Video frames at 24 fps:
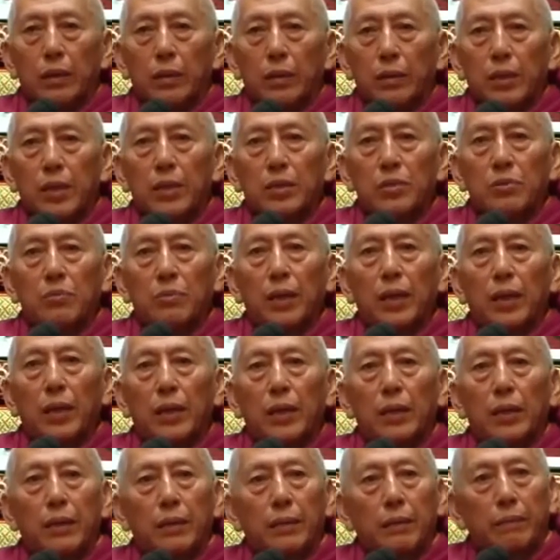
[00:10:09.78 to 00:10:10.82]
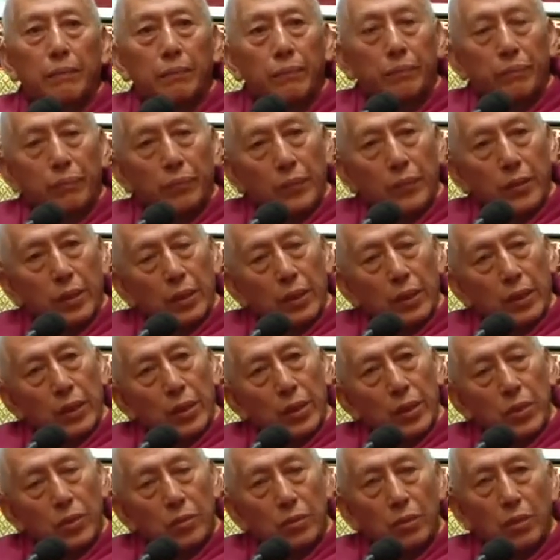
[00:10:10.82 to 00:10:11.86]
That's why
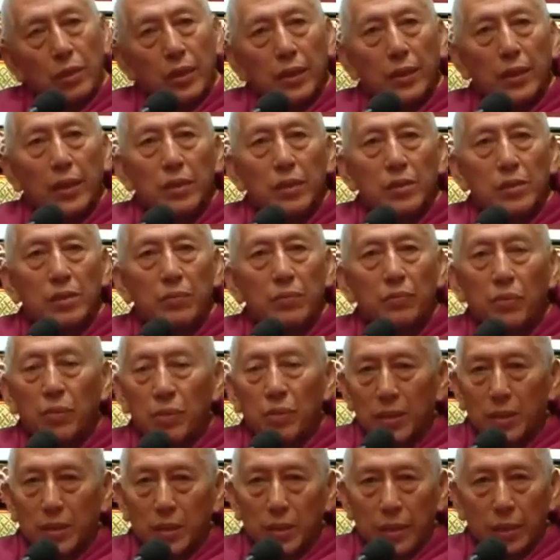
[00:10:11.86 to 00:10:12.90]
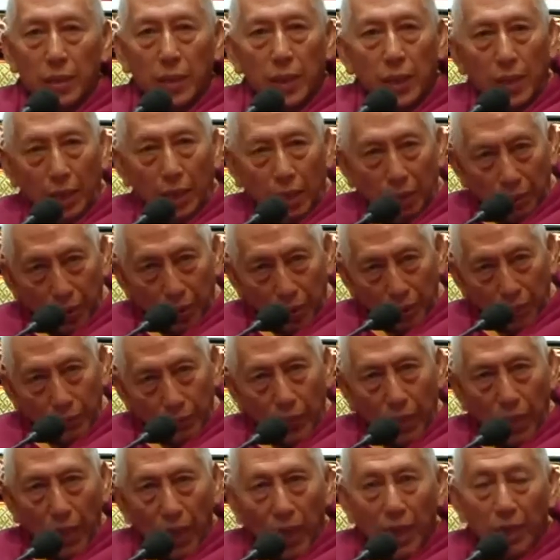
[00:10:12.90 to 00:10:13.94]
His Holiness, the 14th Dalai Lama,
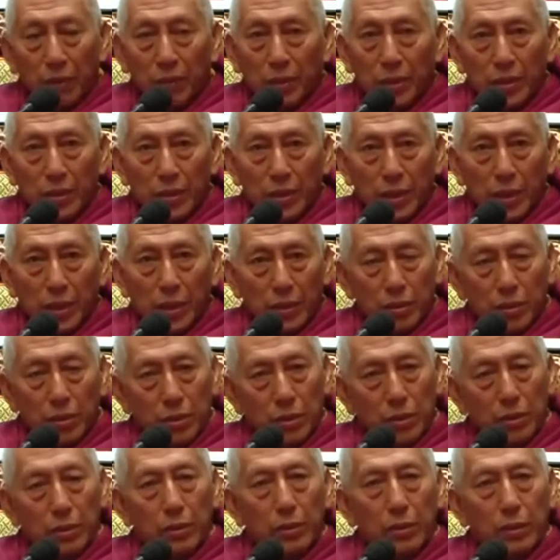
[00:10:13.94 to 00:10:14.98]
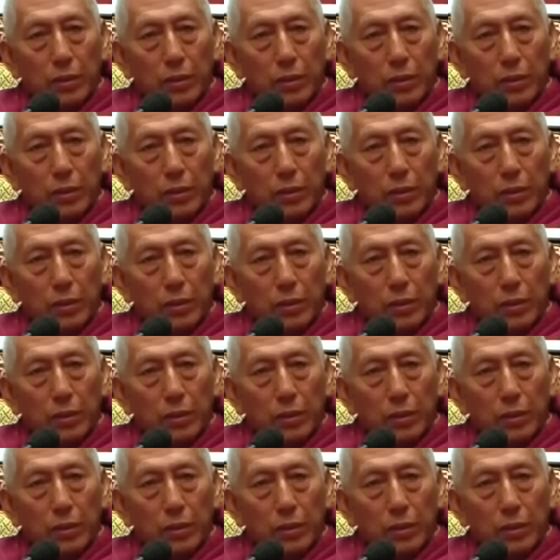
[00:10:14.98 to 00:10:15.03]
always says